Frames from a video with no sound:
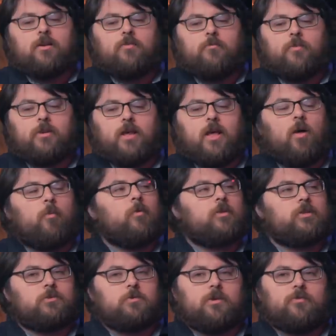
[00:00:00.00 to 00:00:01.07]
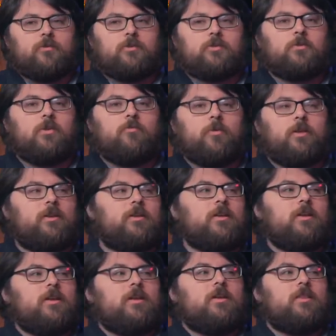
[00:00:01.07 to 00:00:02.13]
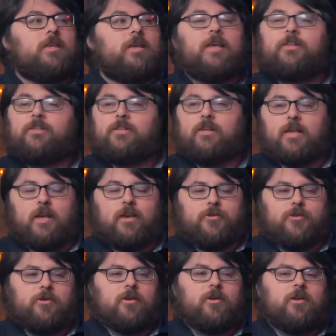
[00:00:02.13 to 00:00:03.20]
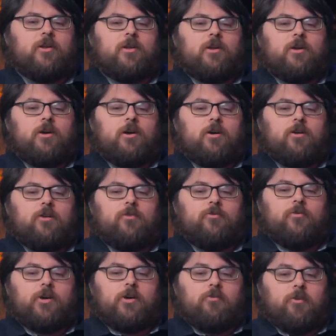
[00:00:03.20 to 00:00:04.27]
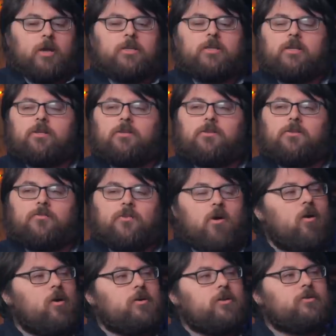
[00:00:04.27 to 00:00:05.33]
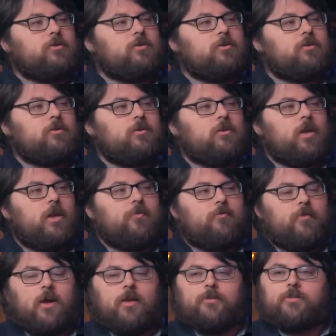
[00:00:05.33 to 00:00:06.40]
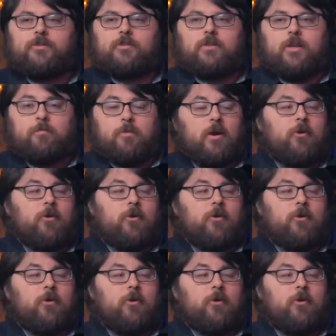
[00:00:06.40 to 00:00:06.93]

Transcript: have been a help whatsoever. To have been the instigator of a great deal of carnage and violence and